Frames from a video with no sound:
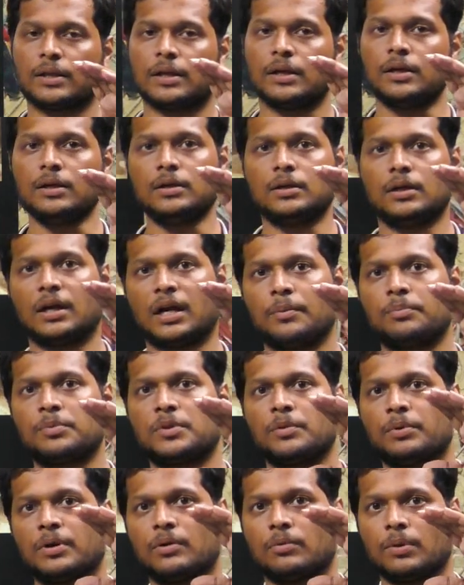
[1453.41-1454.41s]
the
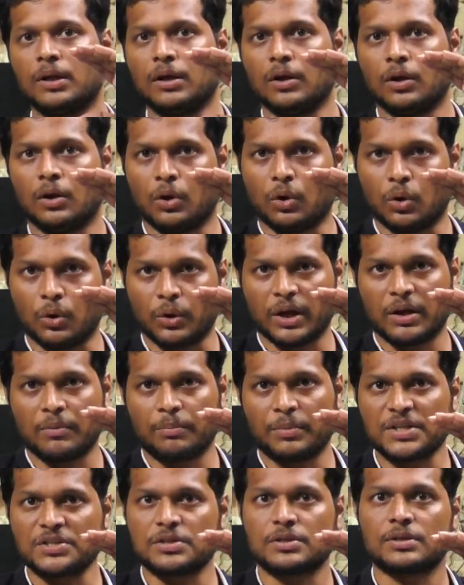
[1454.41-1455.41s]
depth between lower
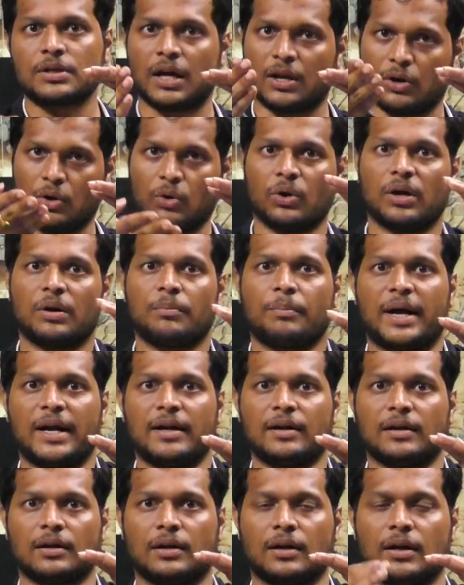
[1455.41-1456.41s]
mesh or lower
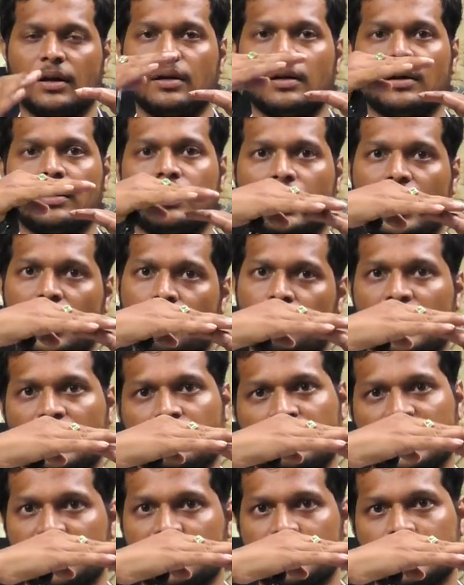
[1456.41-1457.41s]
mat and upper
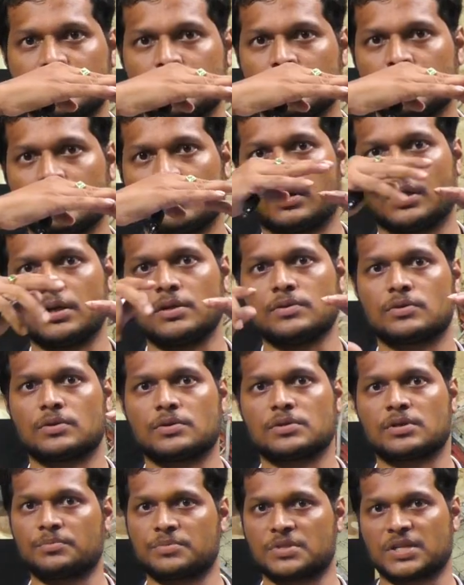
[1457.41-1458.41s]
mesh. Okay. So,
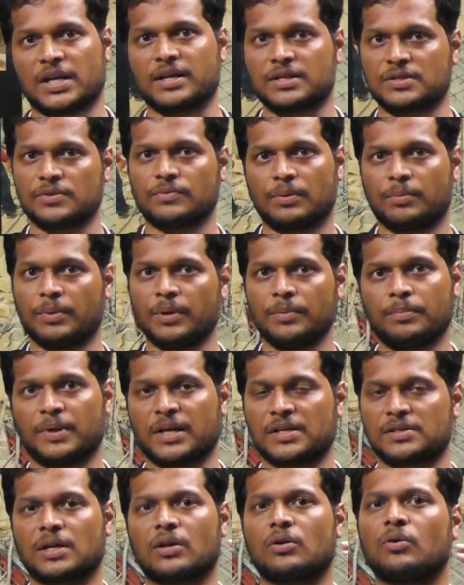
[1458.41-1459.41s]
some chairs will be
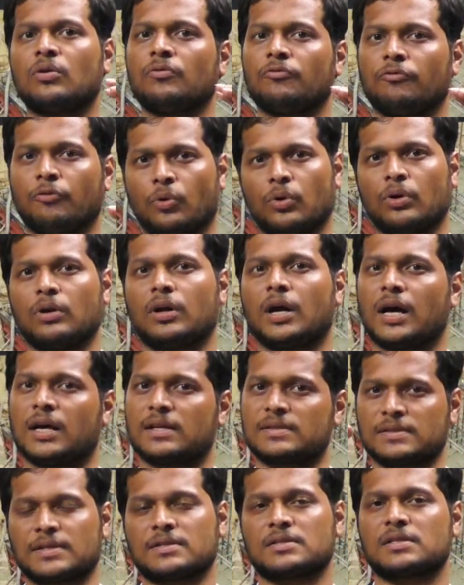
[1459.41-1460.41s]
placed around 4 or
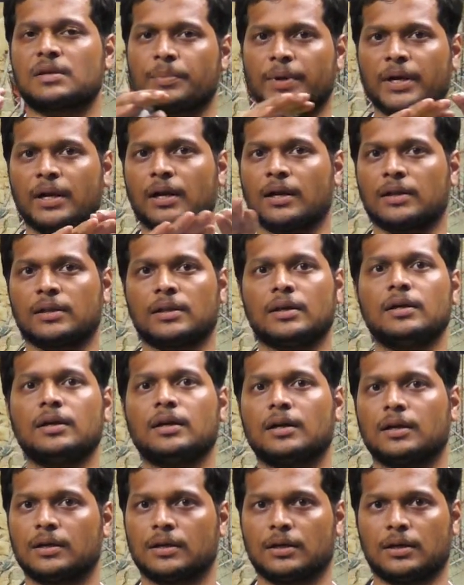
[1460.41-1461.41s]
6 depending on
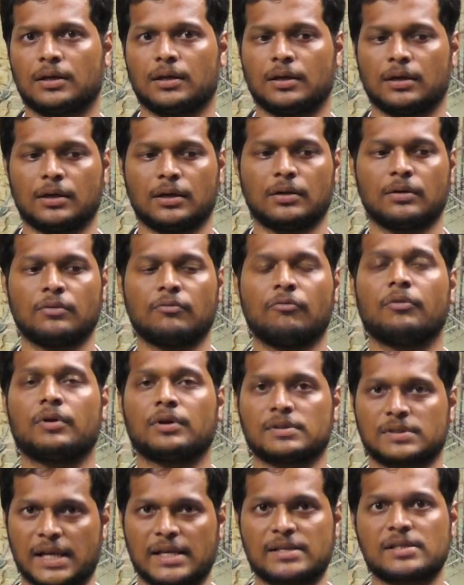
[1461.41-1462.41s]
the
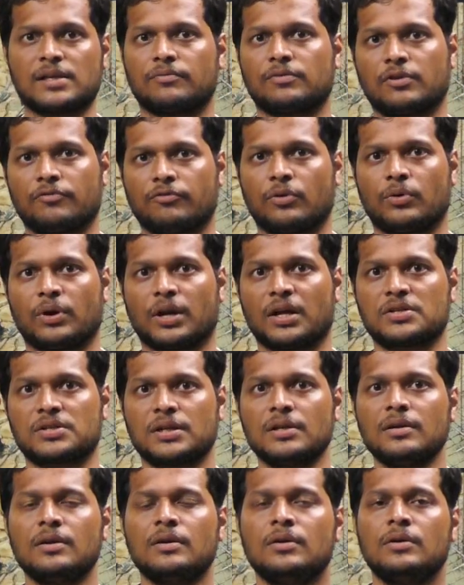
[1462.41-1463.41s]
size of the
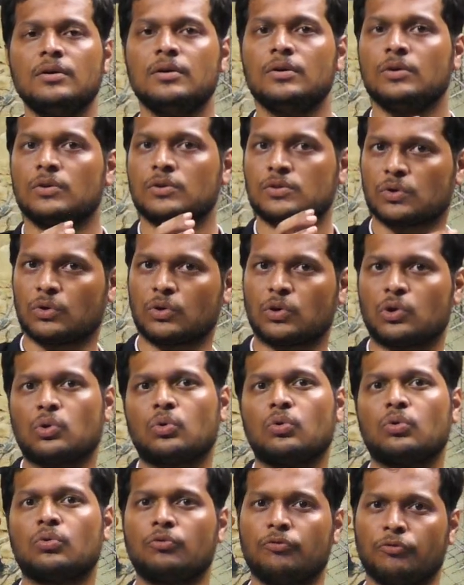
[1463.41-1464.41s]
foundation. So,
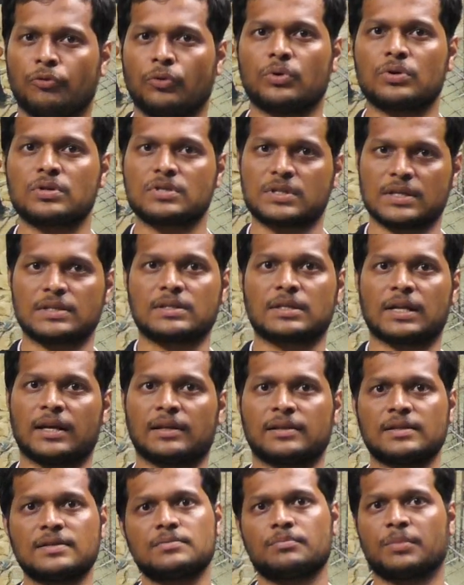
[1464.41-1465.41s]
2, 4, 6
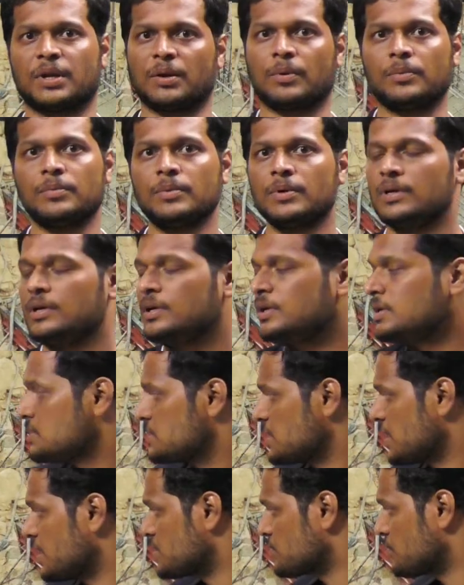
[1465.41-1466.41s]
like this minimum
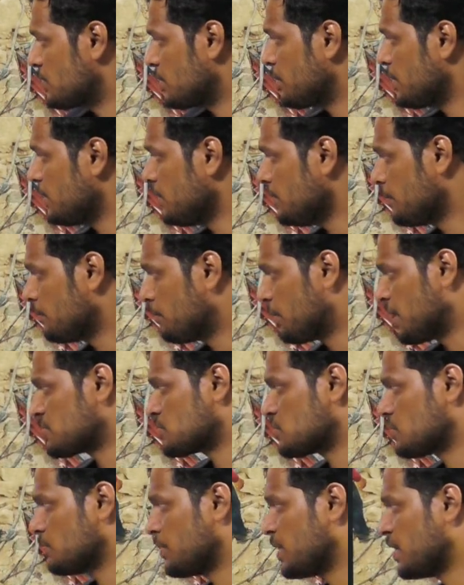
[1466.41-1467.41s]
chairs will be
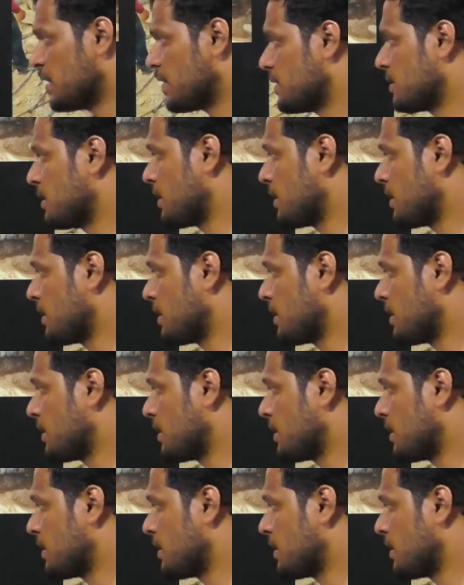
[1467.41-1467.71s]
placed to maintain the